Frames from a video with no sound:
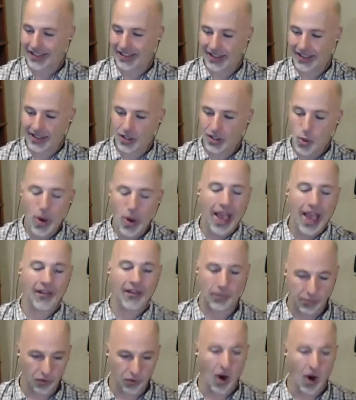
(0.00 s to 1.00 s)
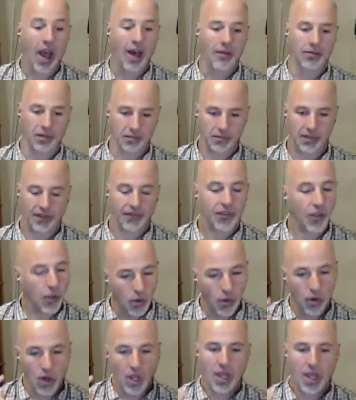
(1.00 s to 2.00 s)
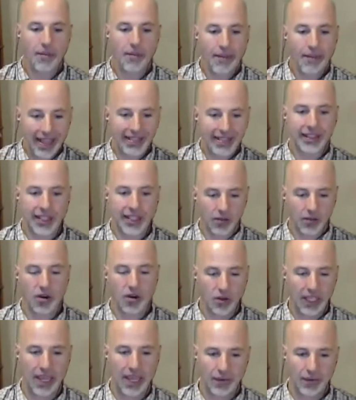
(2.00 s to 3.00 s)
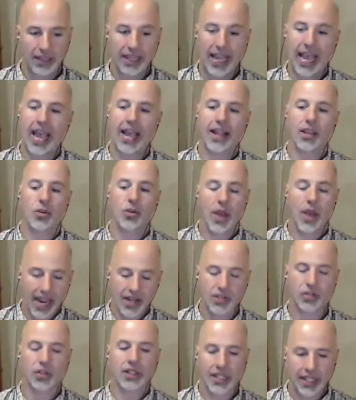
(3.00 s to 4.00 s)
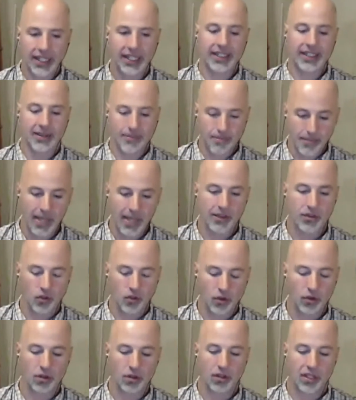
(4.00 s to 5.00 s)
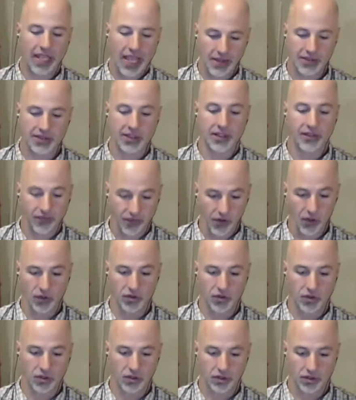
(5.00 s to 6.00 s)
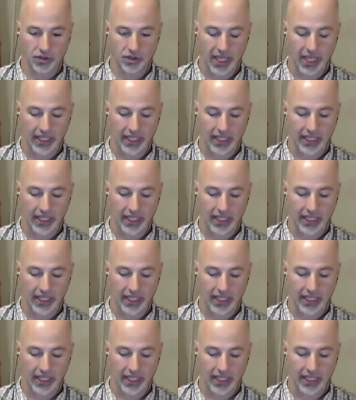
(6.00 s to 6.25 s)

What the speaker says: you have a problem. If you mentally are okay with that, you actually need to get some mental counseling first. Like